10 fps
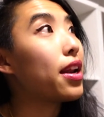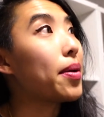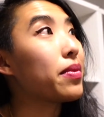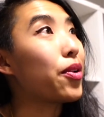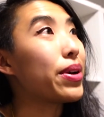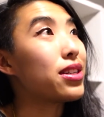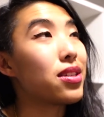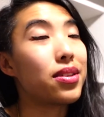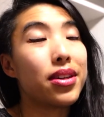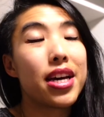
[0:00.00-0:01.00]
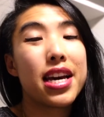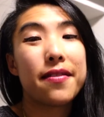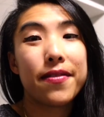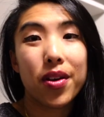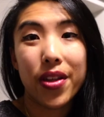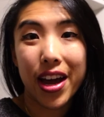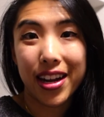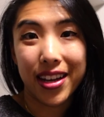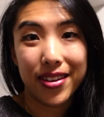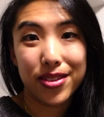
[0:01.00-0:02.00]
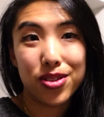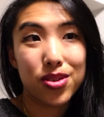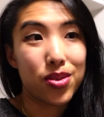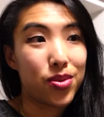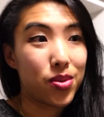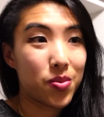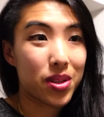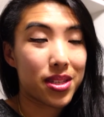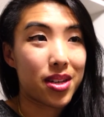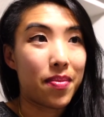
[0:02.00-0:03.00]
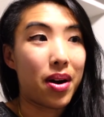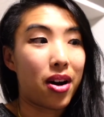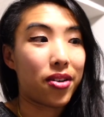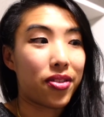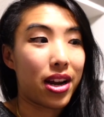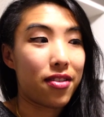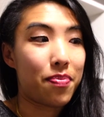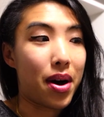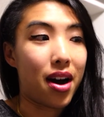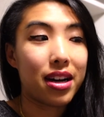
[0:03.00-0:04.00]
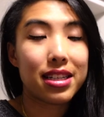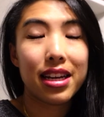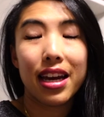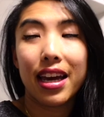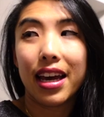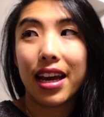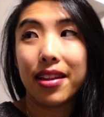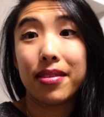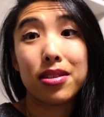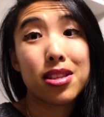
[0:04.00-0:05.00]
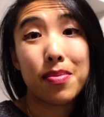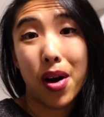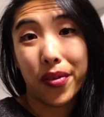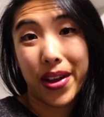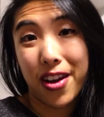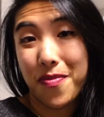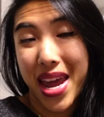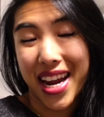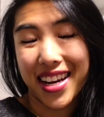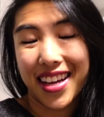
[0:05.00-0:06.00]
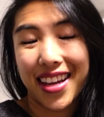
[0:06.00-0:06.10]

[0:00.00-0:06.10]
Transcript: I'm going to fill that in soon with some art that I've bought and some art that I've made.